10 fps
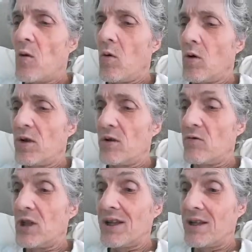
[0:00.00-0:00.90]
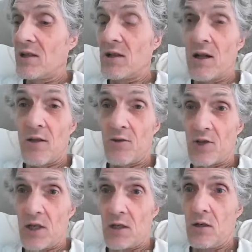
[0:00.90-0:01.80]
or he related that
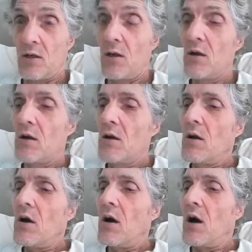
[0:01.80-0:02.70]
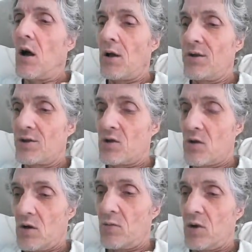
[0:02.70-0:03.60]
others had done on this
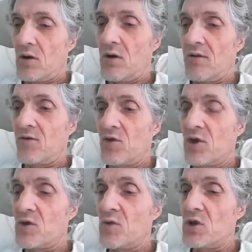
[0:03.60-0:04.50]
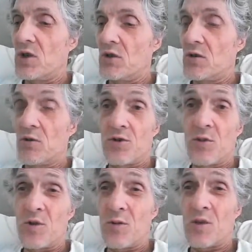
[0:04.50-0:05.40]
topic of transmutation, or
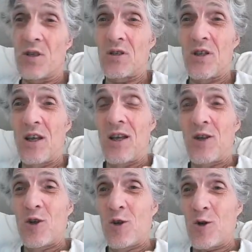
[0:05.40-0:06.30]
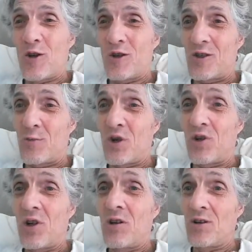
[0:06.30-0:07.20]
sometimes you'd call it
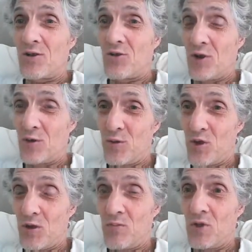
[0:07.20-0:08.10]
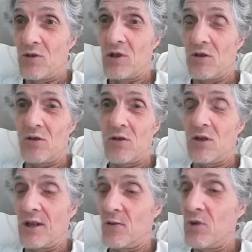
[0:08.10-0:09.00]
spontaneous transmutation,
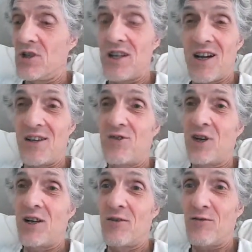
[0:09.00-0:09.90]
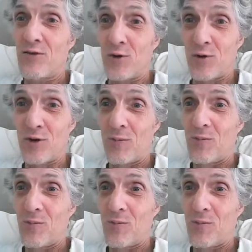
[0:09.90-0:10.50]
like when dehydrating fruit.